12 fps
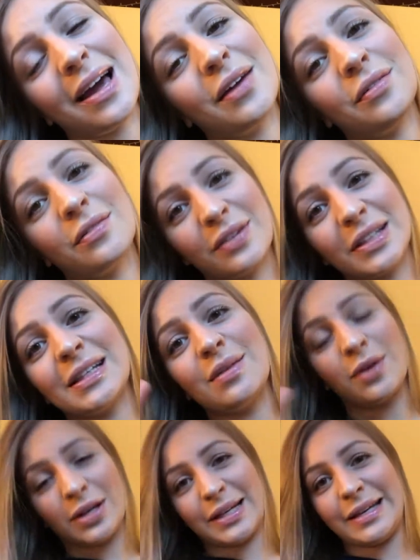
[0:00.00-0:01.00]
I really
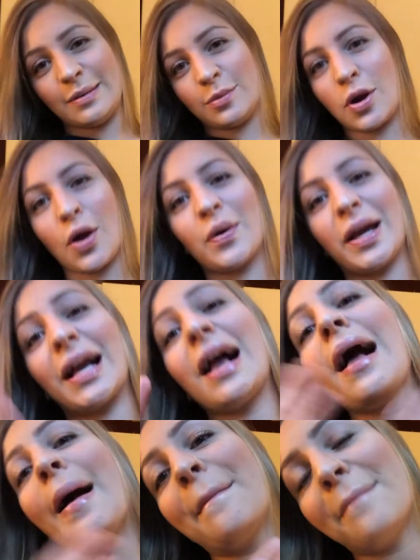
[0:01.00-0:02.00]
want to keep growing
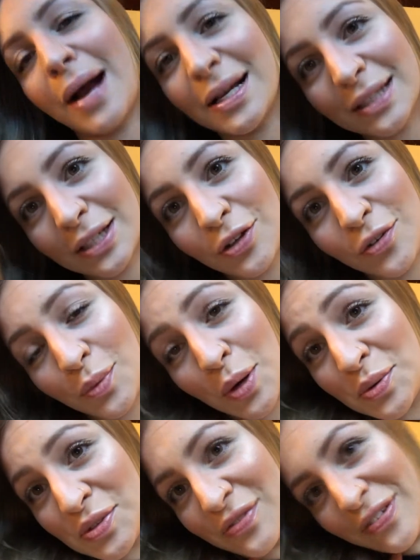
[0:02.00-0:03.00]
my little
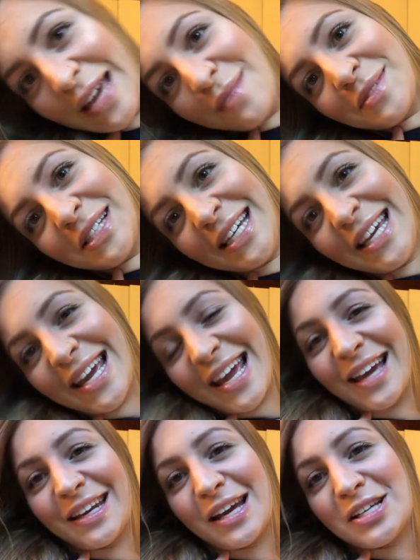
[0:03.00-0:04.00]
Rose family,
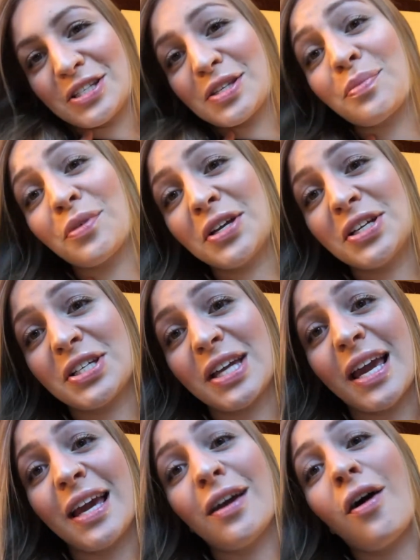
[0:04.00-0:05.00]
and I just
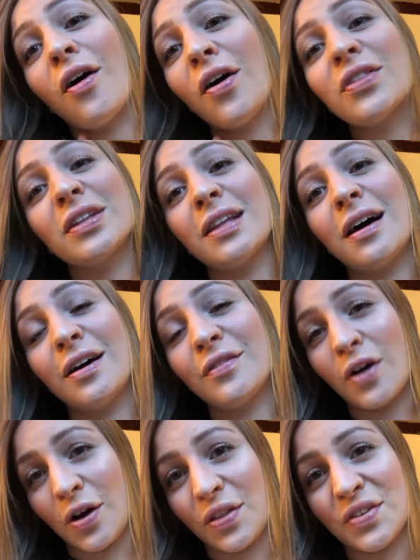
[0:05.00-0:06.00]
appreciate all the
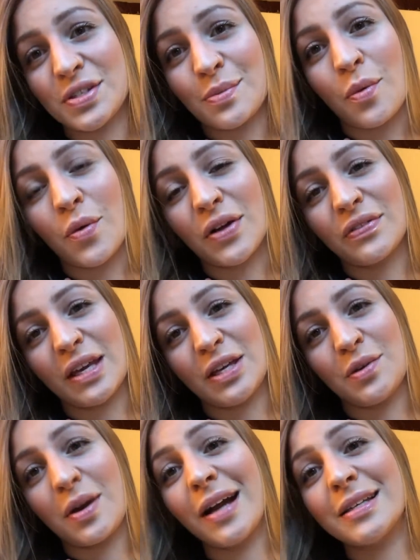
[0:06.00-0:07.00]
love, all the support.
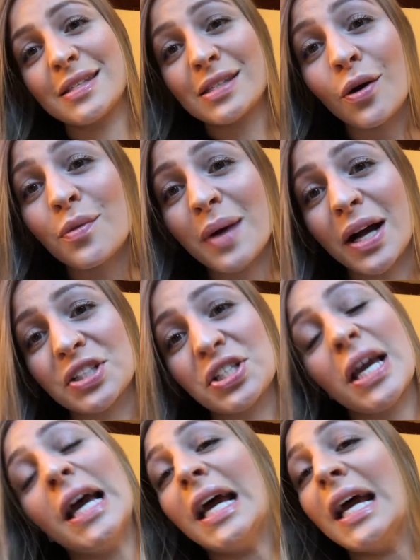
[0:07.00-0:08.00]
Thank you guys so
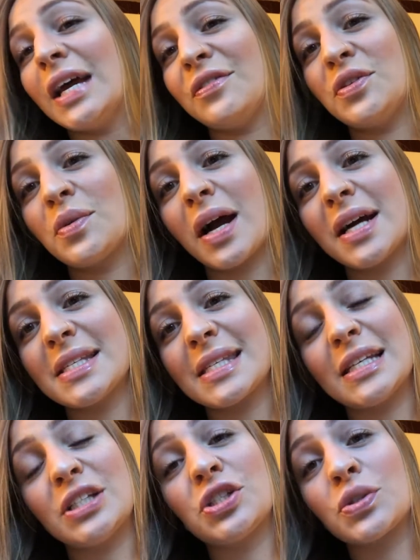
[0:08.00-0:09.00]
much. If you guys
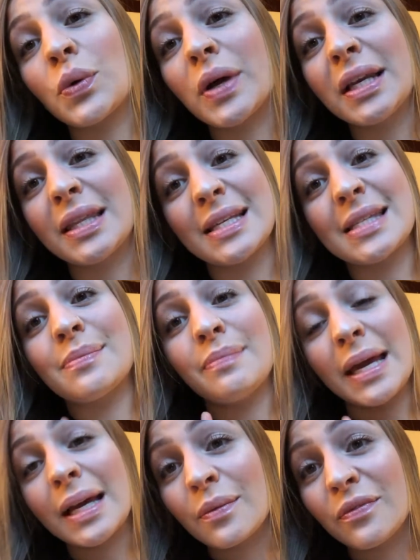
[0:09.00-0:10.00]
enjoyed this
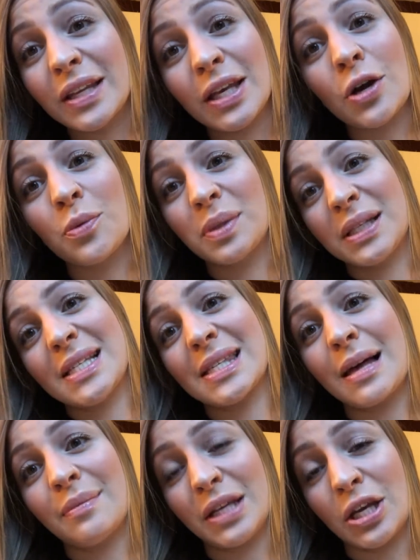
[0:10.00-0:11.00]
makeup video, please
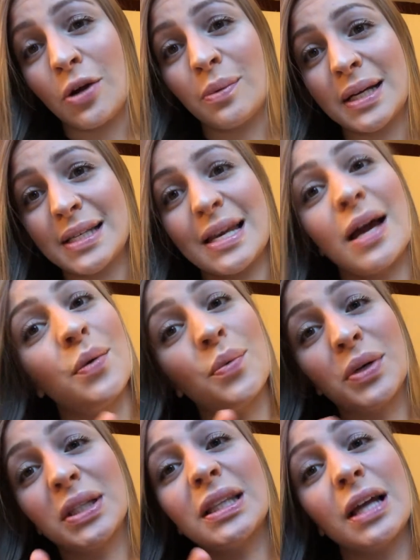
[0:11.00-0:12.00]
let me know because I
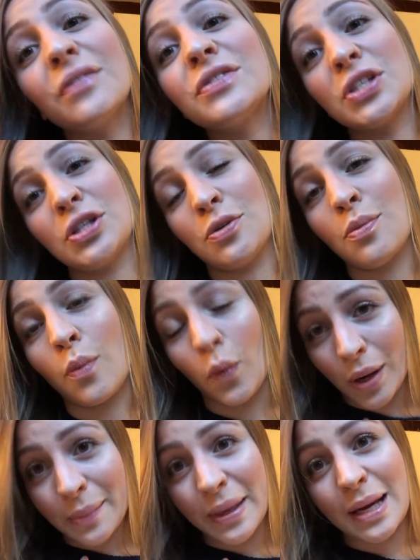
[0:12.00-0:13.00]
would love to do
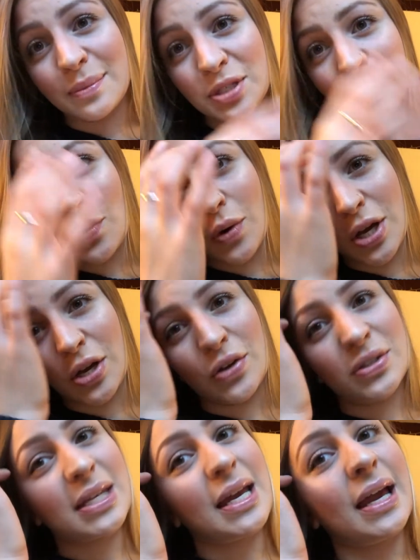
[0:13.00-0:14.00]
more makeup
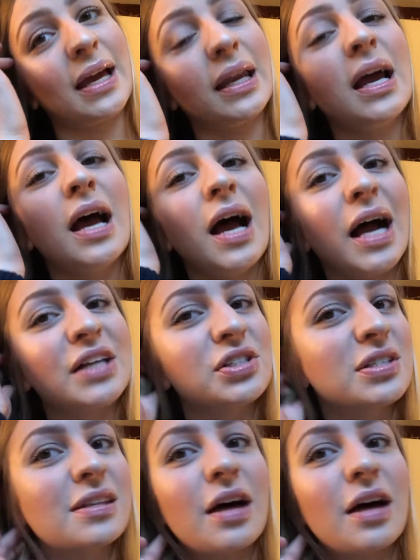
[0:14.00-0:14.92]
tutorials, and I just